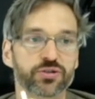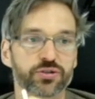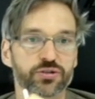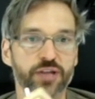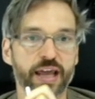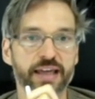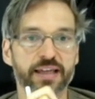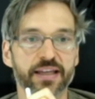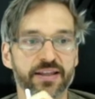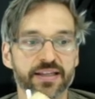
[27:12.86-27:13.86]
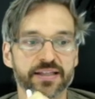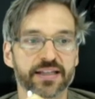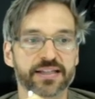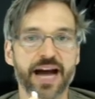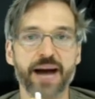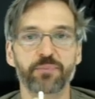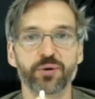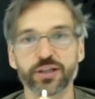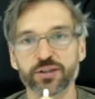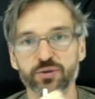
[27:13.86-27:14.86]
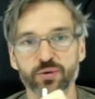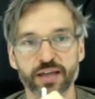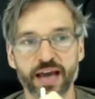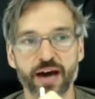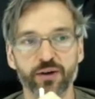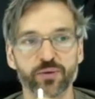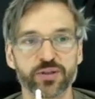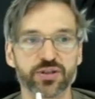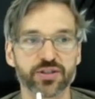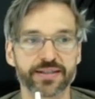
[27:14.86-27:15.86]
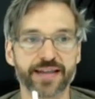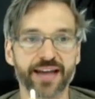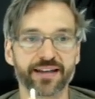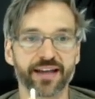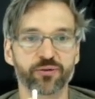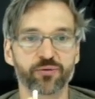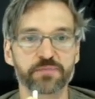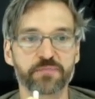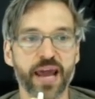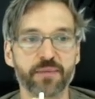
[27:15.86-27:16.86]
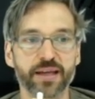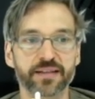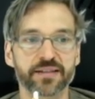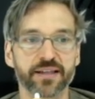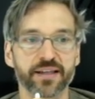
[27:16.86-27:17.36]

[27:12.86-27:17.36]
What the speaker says: take this example into account, which is debt and repayment.